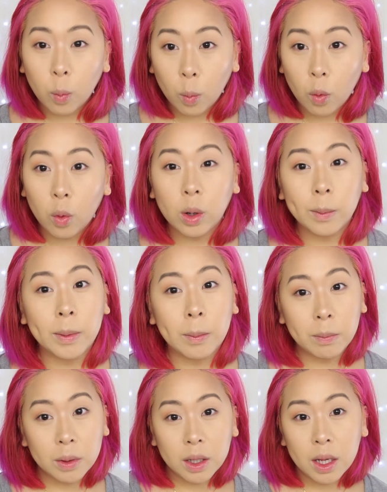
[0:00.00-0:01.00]
warm
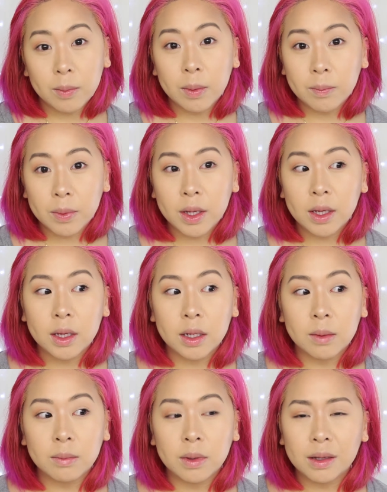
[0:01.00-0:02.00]
and plum and pink,
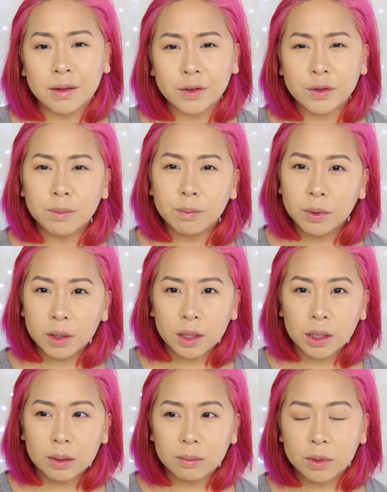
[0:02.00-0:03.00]
and I'm like, is
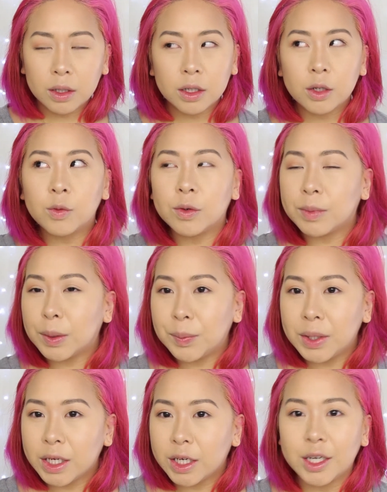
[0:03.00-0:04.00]
pink makeup with my
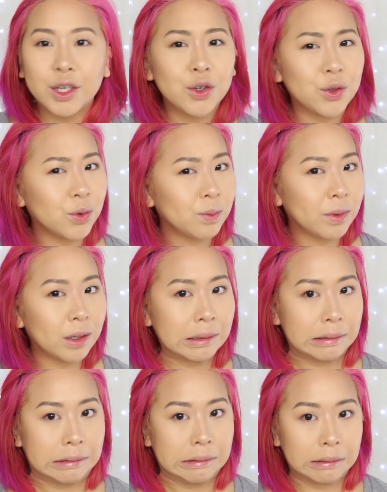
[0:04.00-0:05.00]
pink hair too
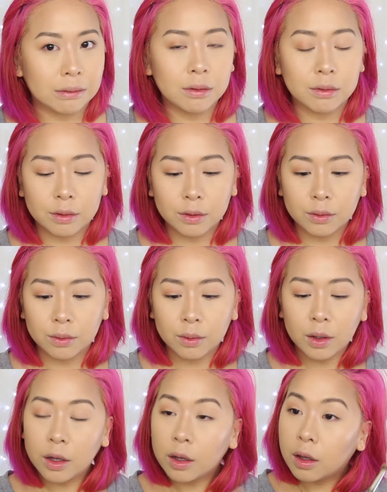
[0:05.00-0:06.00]
much? I
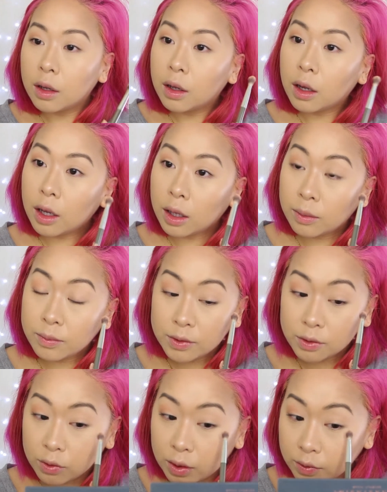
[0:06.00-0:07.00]
don't know.
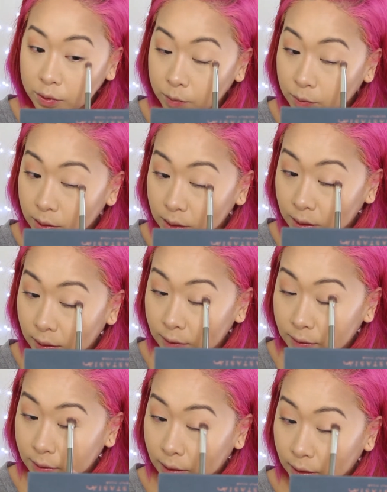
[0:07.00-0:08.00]
So I was really
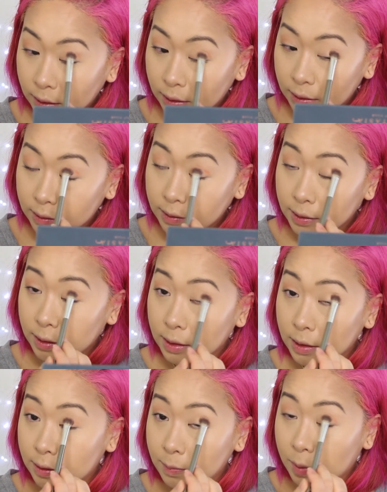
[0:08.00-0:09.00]
excited to get
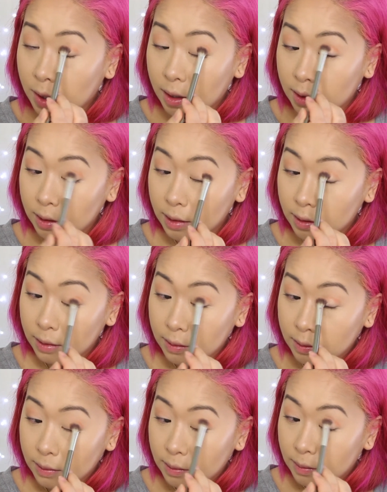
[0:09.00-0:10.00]
this palette
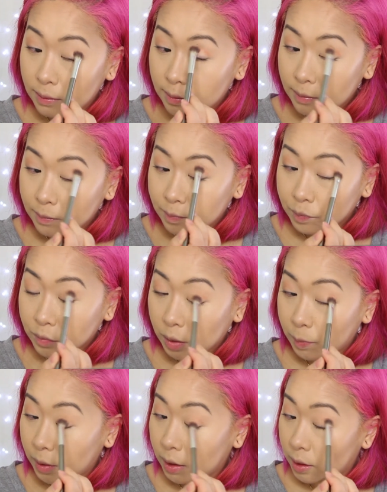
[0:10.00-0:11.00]

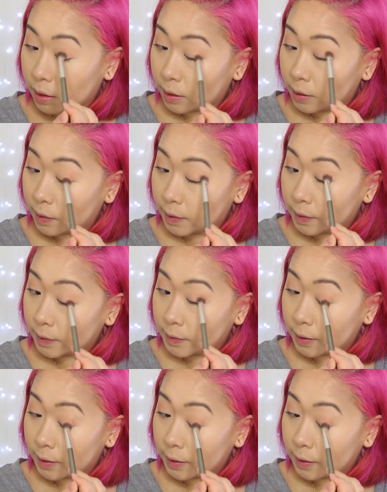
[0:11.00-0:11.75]
because